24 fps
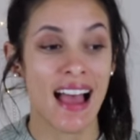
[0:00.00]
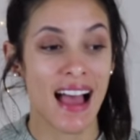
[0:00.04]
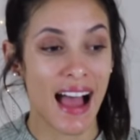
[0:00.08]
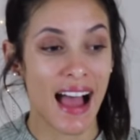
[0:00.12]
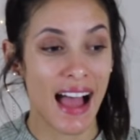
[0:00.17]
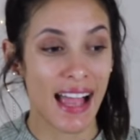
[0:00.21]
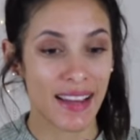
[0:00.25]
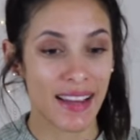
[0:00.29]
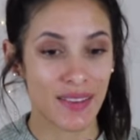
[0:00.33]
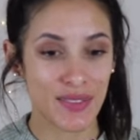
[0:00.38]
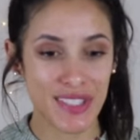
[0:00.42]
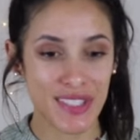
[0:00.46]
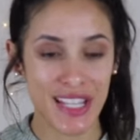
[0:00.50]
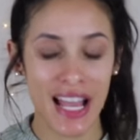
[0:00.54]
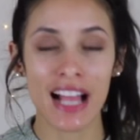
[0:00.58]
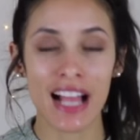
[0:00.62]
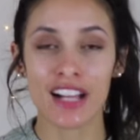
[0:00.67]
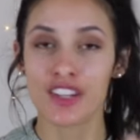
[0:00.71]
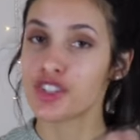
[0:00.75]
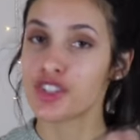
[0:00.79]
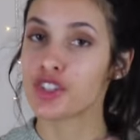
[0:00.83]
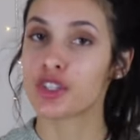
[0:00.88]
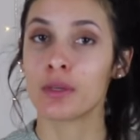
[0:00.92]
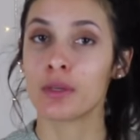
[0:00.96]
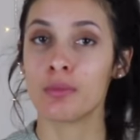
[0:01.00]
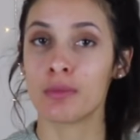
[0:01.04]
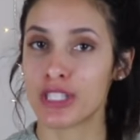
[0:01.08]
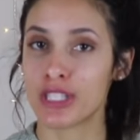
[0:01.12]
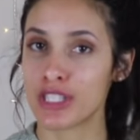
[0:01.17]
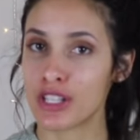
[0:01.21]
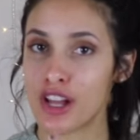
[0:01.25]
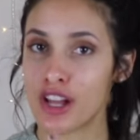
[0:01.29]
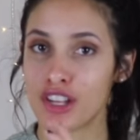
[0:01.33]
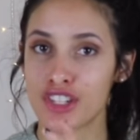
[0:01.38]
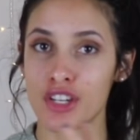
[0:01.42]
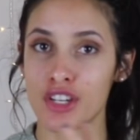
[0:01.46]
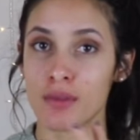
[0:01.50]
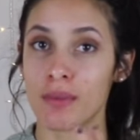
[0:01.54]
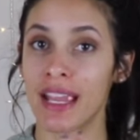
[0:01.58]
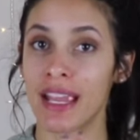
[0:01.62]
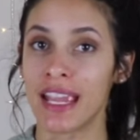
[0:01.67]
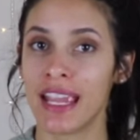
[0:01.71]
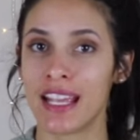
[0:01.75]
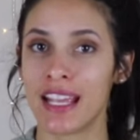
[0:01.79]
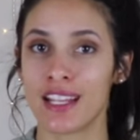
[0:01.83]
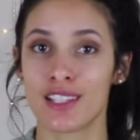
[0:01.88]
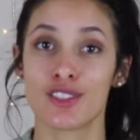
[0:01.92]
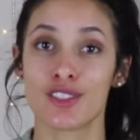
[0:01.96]
I was actually massaging my
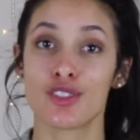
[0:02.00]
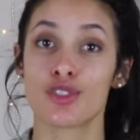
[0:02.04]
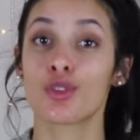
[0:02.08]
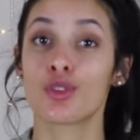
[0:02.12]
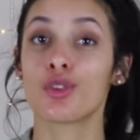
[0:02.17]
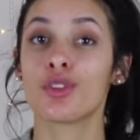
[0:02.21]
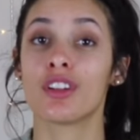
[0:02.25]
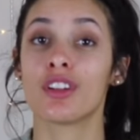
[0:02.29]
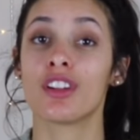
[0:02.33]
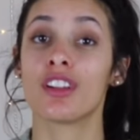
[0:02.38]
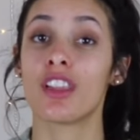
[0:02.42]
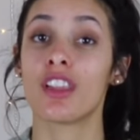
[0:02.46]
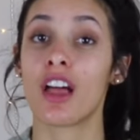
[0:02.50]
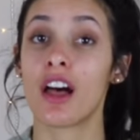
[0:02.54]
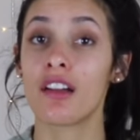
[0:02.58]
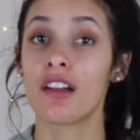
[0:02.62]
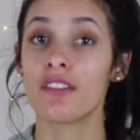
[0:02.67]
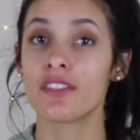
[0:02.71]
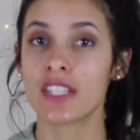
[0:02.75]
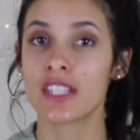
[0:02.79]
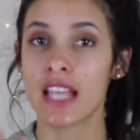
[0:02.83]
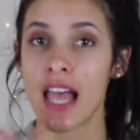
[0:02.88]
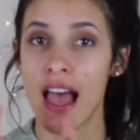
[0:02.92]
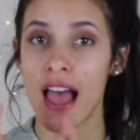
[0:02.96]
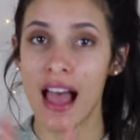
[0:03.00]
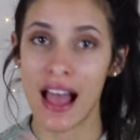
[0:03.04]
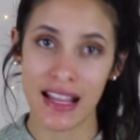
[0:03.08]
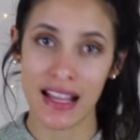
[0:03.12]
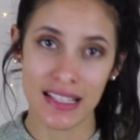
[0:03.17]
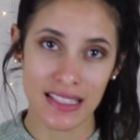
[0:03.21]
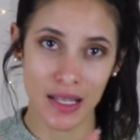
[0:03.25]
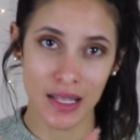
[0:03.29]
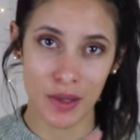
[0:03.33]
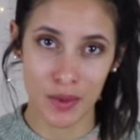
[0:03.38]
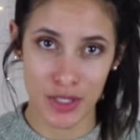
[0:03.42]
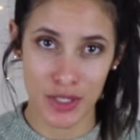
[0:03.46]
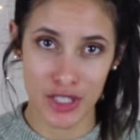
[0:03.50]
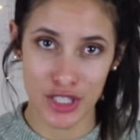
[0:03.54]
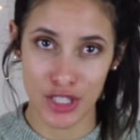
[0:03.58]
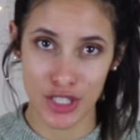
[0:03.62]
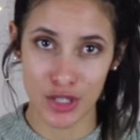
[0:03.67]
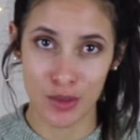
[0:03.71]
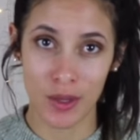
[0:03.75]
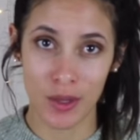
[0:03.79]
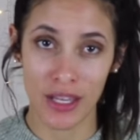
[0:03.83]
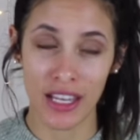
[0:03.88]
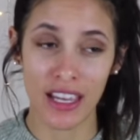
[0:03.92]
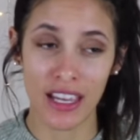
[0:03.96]
hands through the gloves as I was
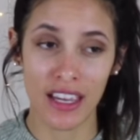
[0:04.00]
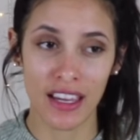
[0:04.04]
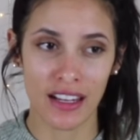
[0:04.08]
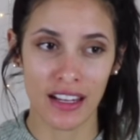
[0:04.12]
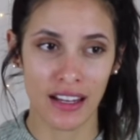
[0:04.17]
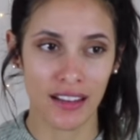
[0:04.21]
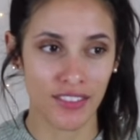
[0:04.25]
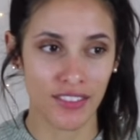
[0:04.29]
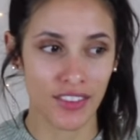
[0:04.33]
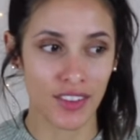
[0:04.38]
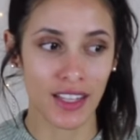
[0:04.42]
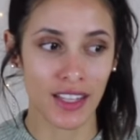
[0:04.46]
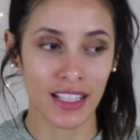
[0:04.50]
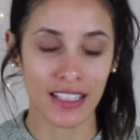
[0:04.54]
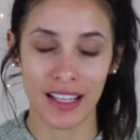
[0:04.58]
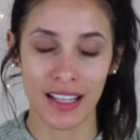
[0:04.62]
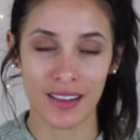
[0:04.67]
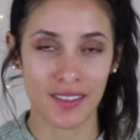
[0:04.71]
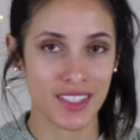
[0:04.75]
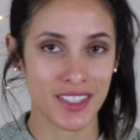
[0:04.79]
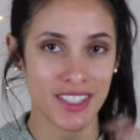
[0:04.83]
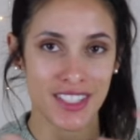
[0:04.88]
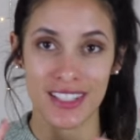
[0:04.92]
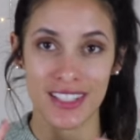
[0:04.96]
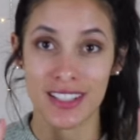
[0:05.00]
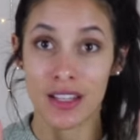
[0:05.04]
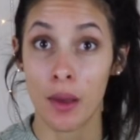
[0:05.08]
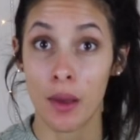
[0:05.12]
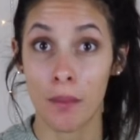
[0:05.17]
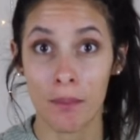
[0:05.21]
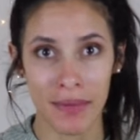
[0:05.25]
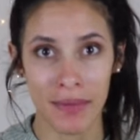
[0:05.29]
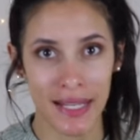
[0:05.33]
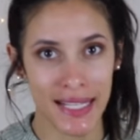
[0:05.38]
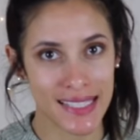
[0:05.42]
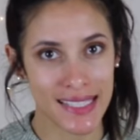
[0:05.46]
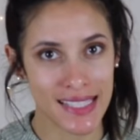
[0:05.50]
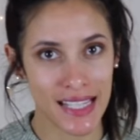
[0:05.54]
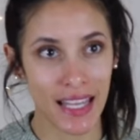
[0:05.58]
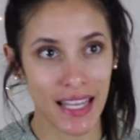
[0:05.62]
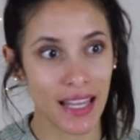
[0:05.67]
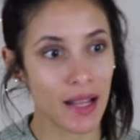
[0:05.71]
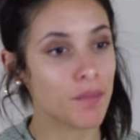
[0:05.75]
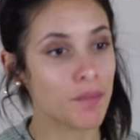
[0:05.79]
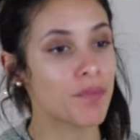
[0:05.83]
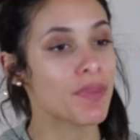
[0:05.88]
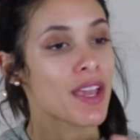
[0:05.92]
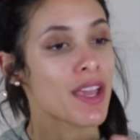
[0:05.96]
doing it, and I feel like that was just
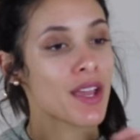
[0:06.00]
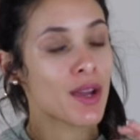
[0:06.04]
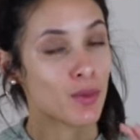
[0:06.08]
amazing.